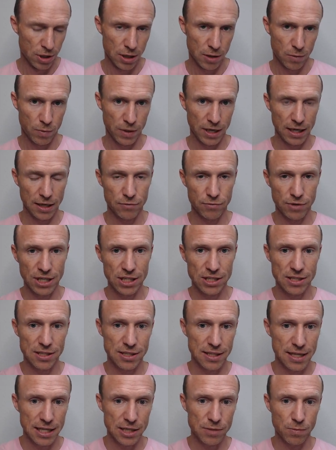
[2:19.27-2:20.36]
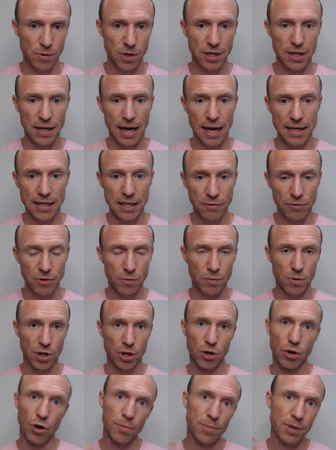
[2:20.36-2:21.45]
when it reaches this one, I definitely want to
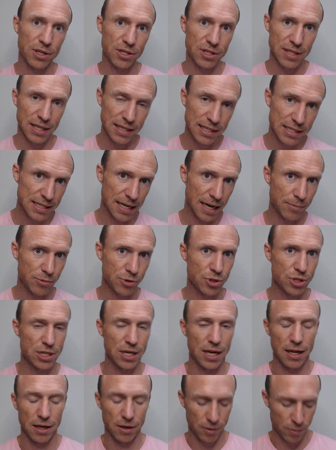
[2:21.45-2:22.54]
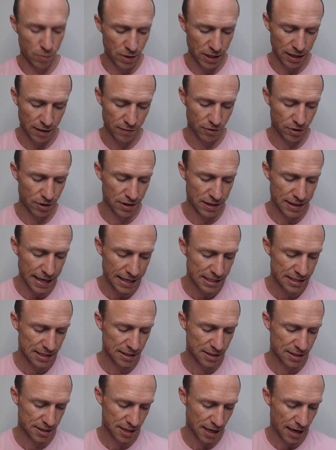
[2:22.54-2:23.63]
know, because then it's time to sell, or whatever. That's the
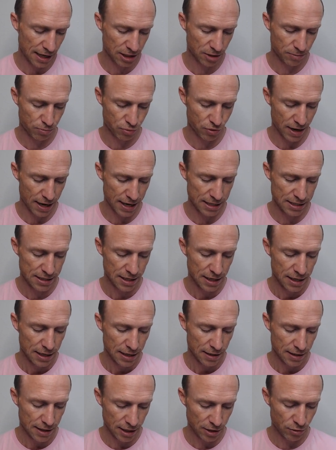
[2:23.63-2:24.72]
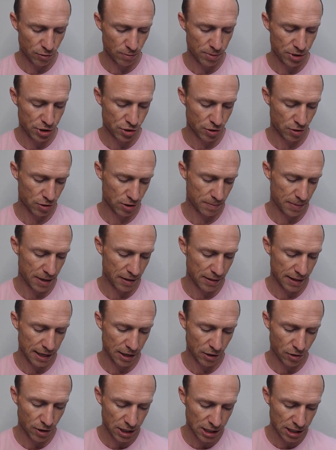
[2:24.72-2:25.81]
target price. Then you will be told about that.
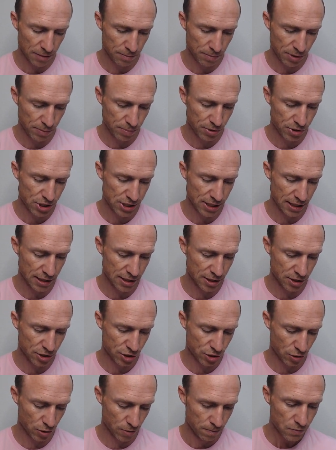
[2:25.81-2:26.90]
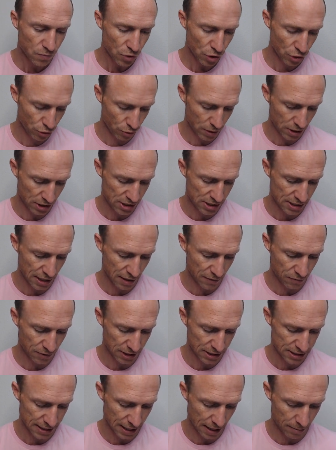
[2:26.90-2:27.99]
Or it can be percentage. So you can say, for
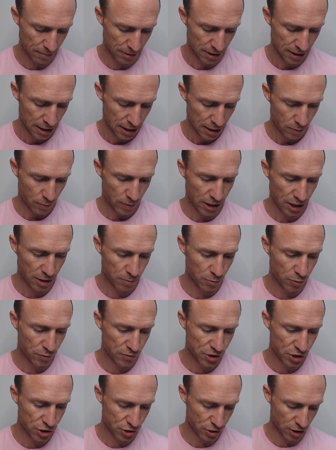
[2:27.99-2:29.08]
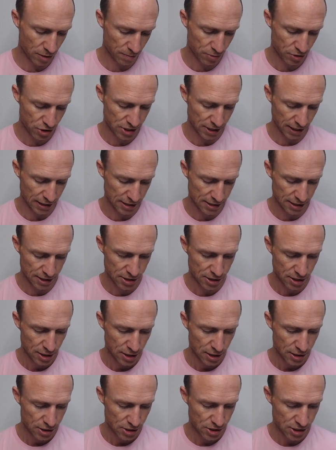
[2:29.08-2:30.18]
example, when it moves a certain percentage,
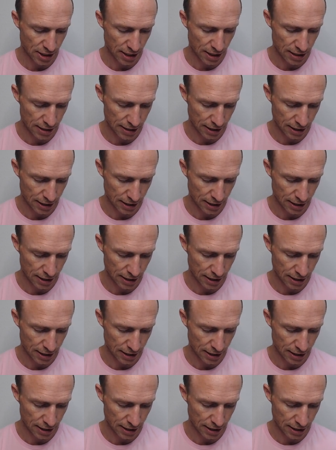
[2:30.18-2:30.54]
say